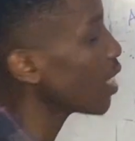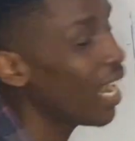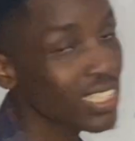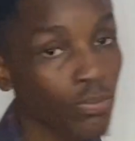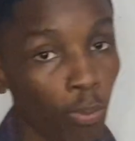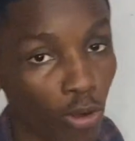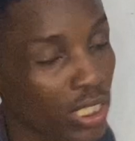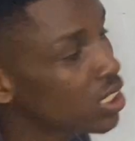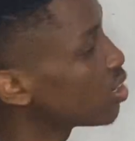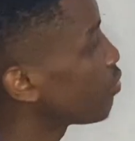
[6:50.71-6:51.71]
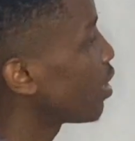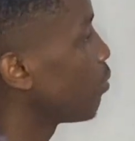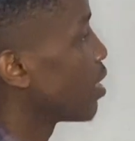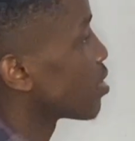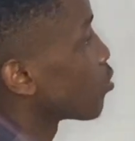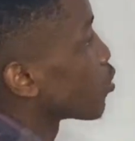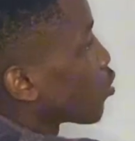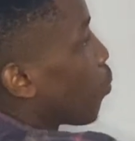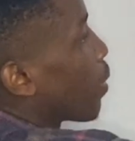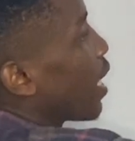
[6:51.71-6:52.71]
as Purkinje fibers to
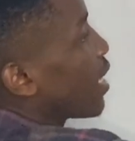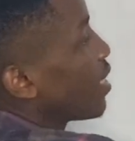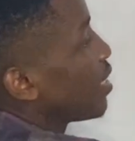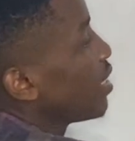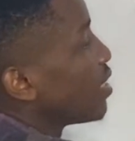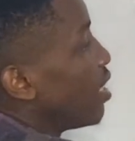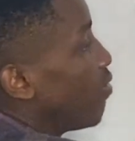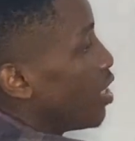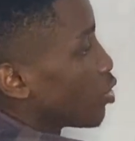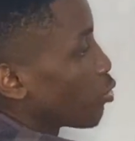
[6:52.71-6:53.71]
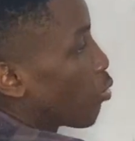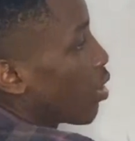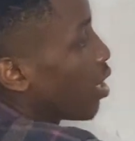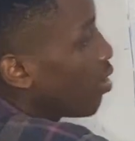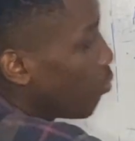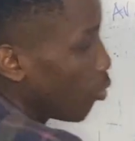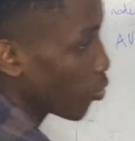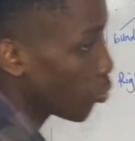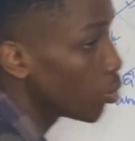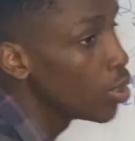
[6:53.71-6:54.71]
supply the ventricular
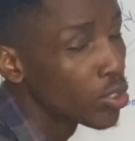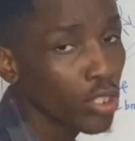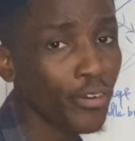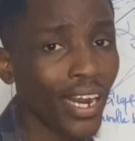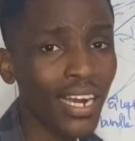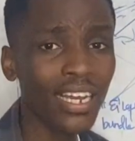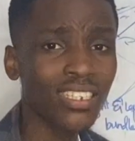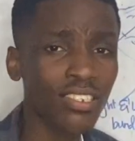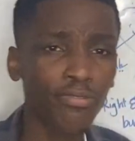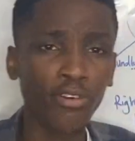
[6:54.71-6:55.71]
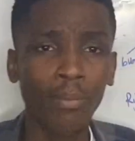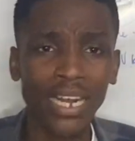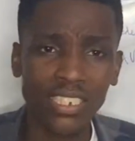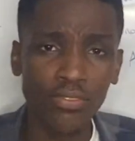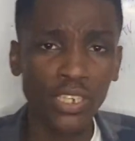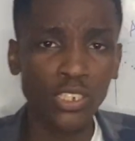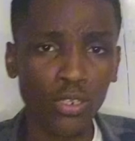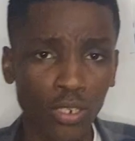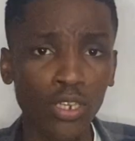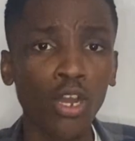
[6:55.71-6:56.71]
muscle. So you realize from
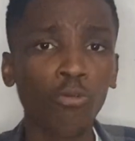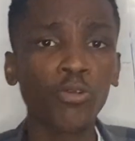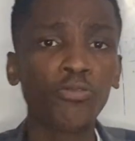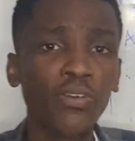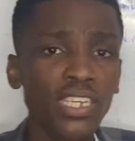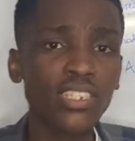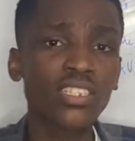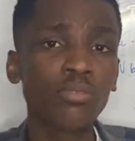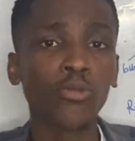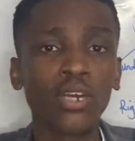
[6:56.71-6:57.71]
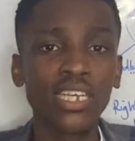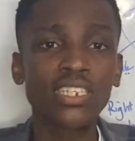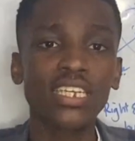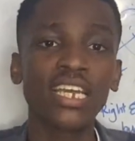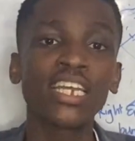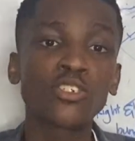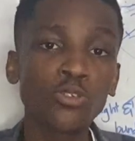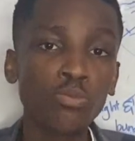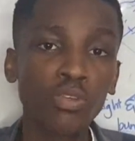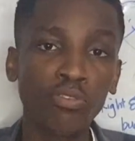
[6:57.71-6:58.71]
activation, we first stimulate
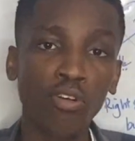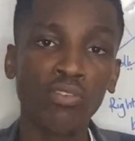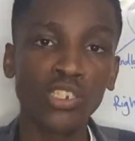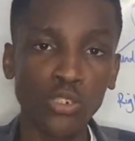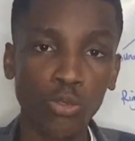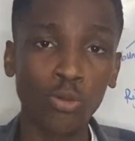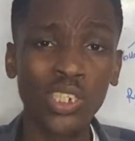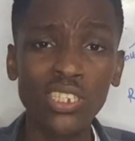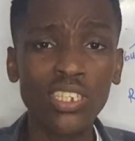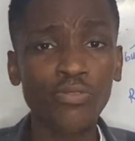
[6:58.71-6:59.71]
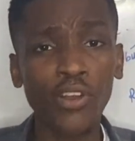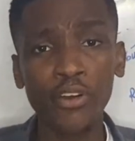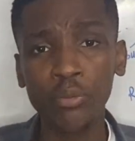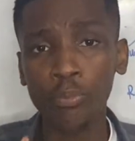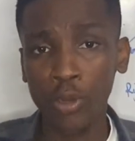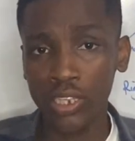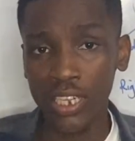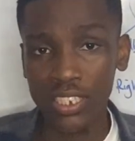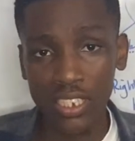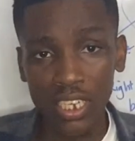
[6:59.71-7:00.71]
atrium before ventricle. This is very
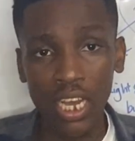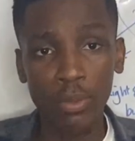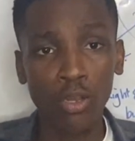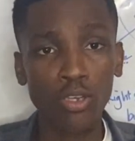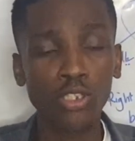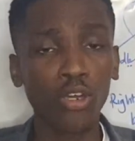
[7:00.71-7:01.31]
important because